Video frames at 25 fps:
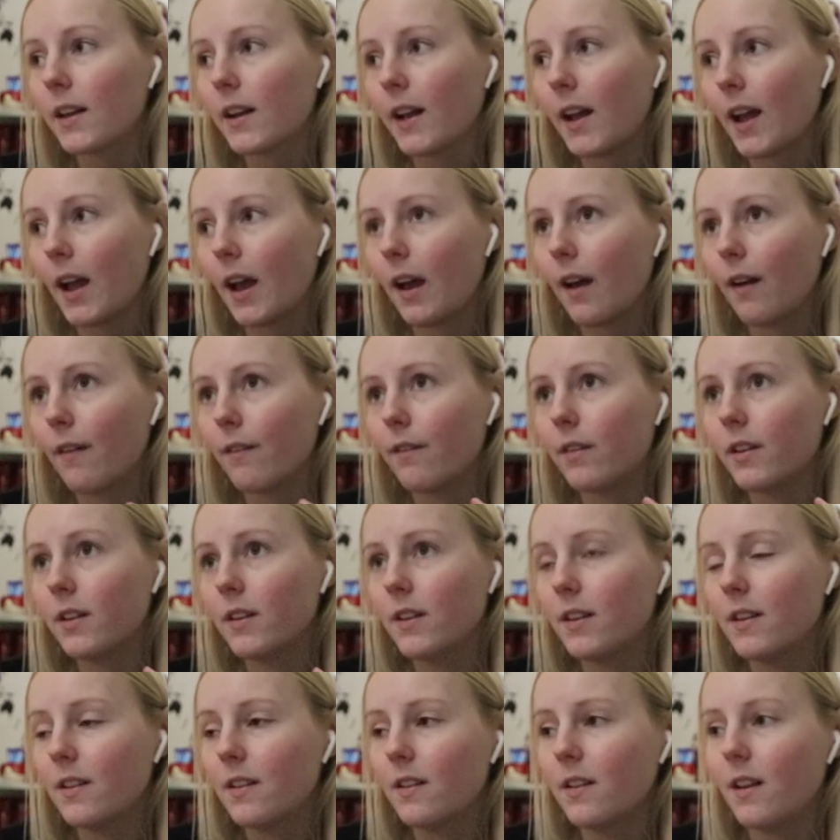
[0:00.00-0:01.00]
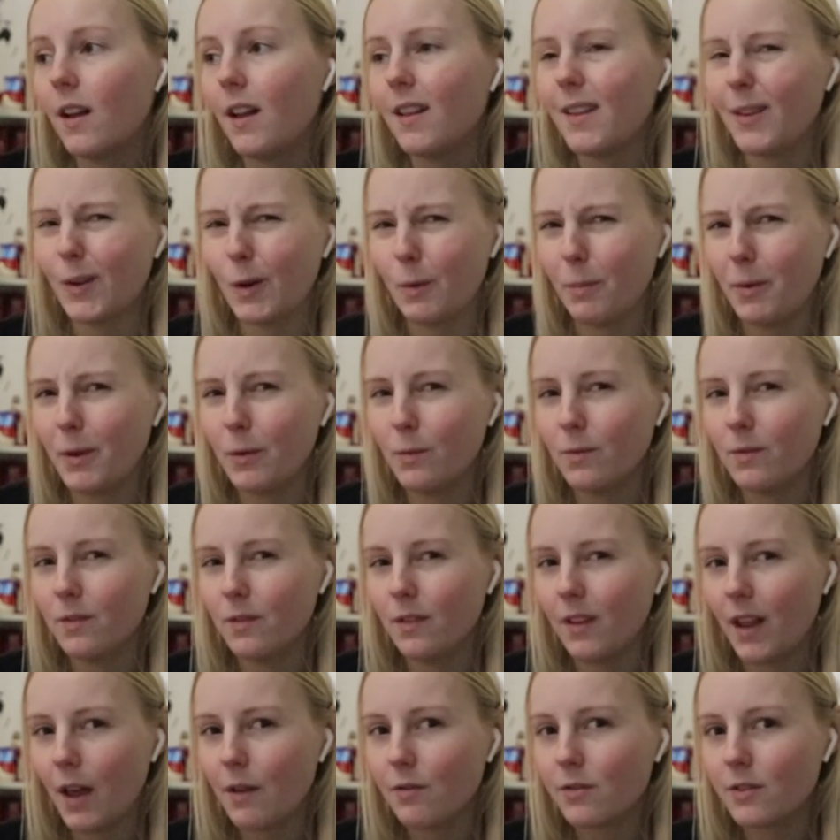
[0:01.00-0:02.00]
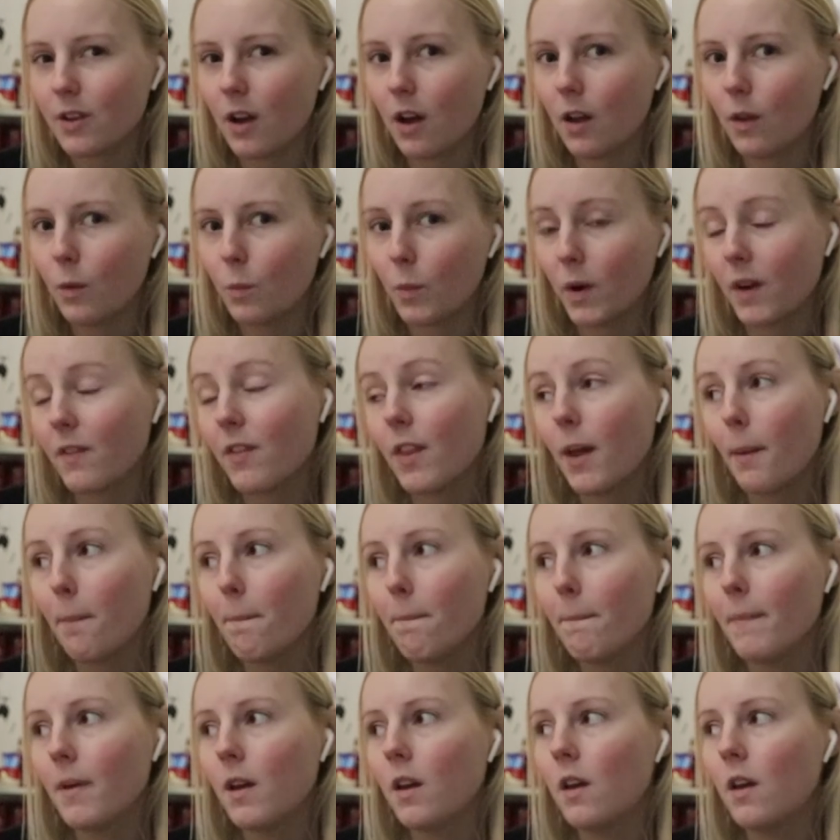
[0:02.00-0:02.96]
I have a little bit left on one of them,